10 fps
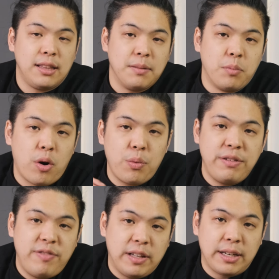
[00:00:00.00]
The more
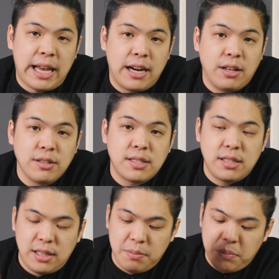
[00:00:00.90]
we fill our kettles,
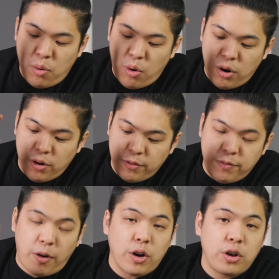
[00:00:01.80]
the more
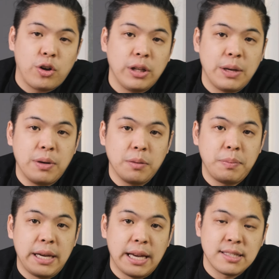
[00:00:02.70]
vertical it will
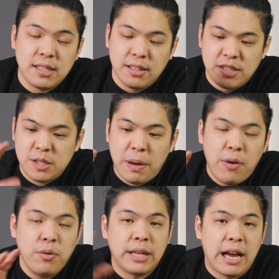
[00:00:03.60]
be, and so the
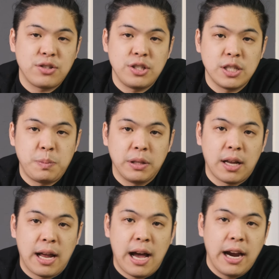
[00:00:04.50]
spout will naturally just be a
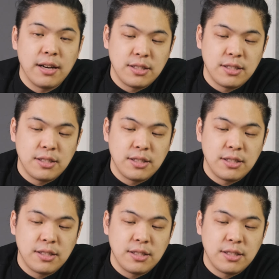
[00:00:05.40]
lot higher.